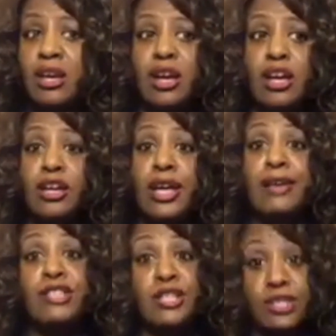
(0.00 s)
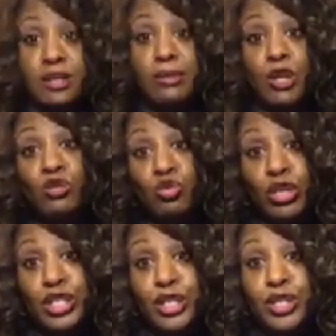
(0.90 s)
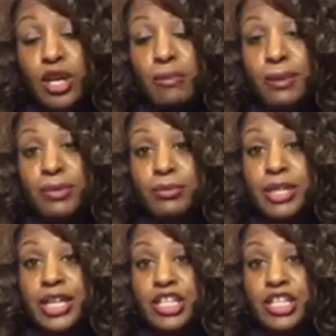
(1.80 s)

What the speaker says: I've seen some of your dresses come up 3